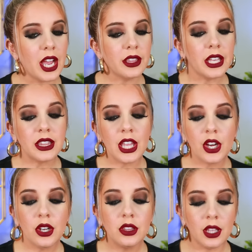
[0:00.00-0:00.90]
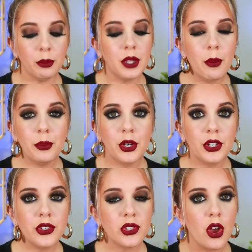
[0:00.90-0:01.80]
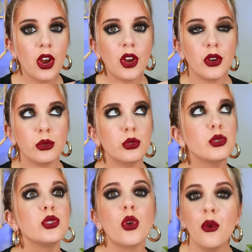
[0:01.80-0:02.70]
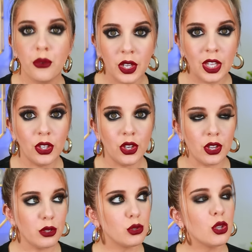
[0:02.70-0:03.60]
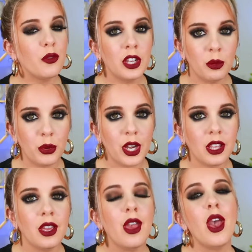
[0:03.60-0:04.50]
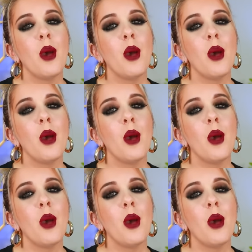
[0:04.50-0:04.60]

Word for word: line. Like their lip plumpers are so freaking good, so freaking pretty.